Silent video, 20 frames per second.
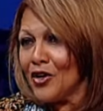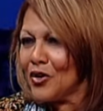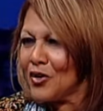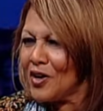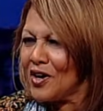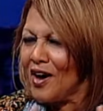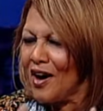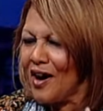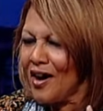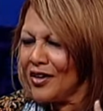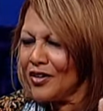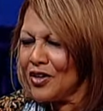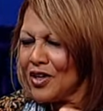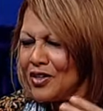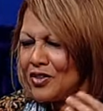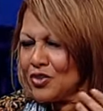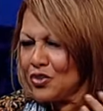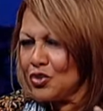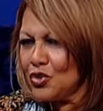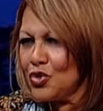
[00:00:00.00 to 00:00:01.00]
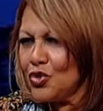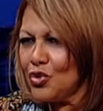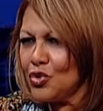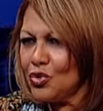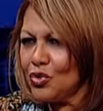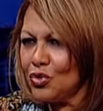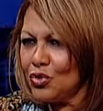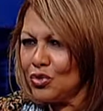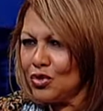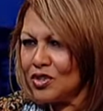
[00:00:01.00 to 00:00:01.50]
God, God, has
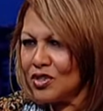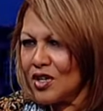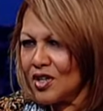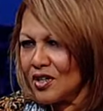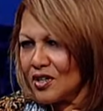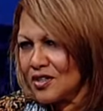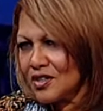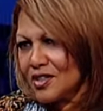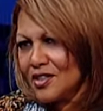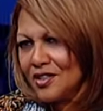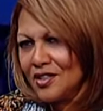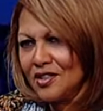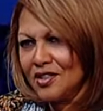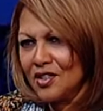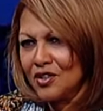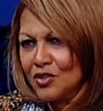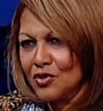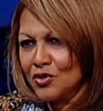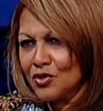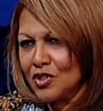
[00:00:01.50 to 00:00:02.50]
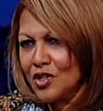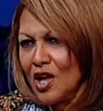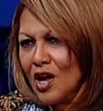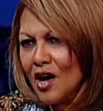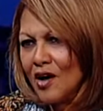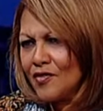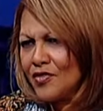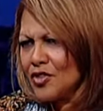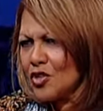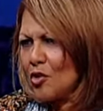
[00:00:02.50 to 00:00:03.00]
used us in each other's yes.
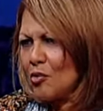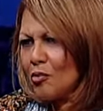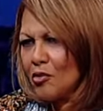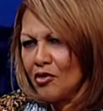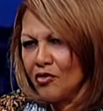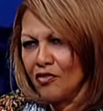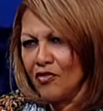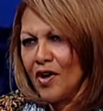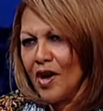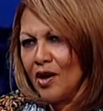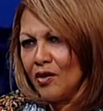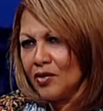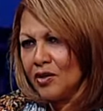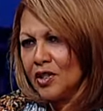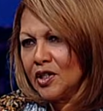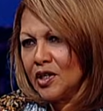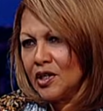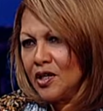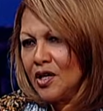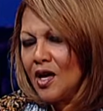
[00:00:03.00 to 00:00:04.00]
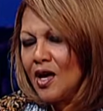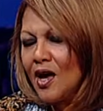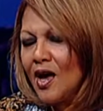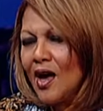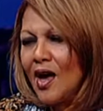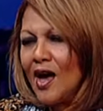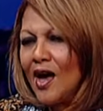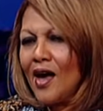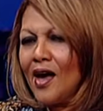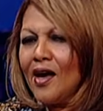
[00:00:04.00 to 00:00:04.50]
lives so profoundly.
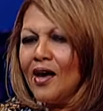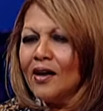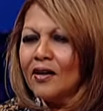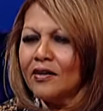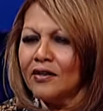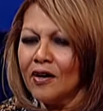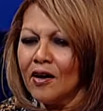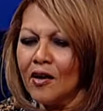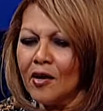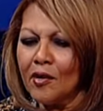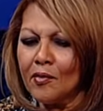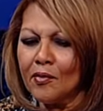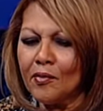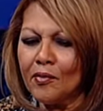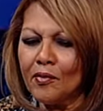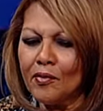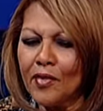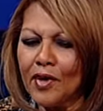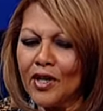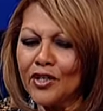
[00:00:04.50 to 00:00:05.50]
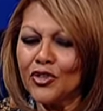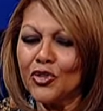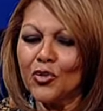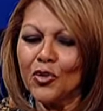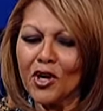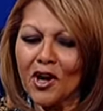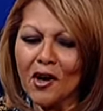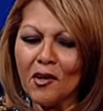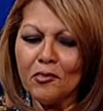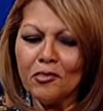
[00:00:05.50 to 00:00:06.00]
Yes. And, um, and to
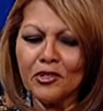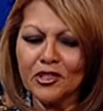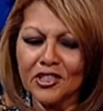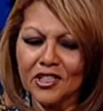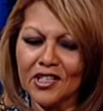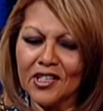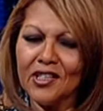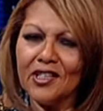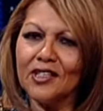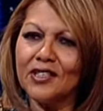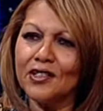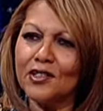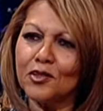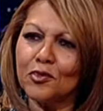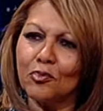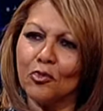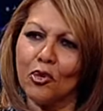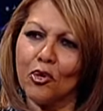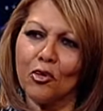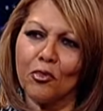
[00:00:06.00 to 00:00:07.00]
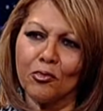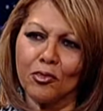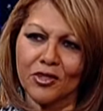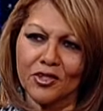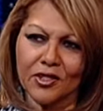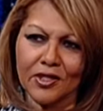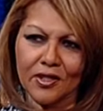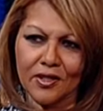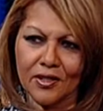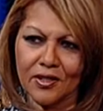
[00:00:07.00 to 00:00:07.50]
accomplish his
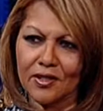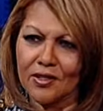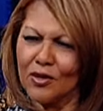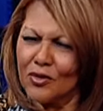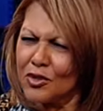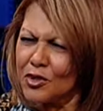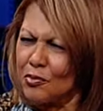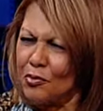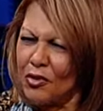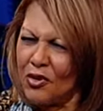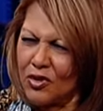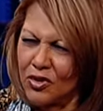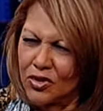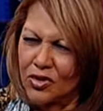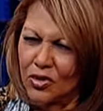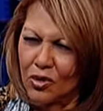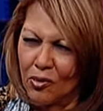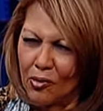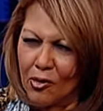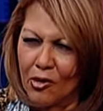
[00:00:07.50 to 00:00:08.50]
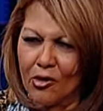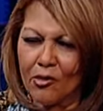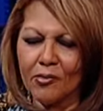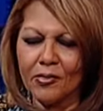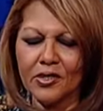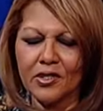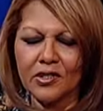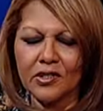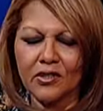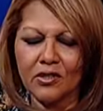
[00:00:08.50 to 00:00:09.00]
purposes, Amen. those spiritual
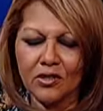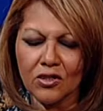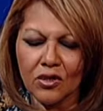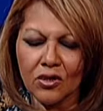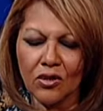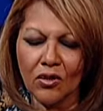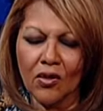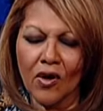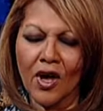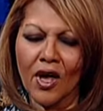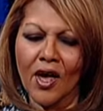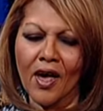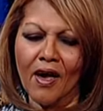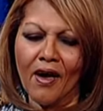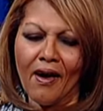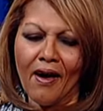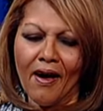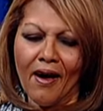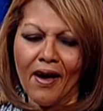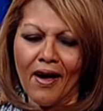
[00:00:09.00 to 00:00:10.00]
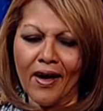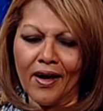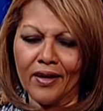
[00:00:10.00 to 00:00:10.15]
purposes. Amen. Too.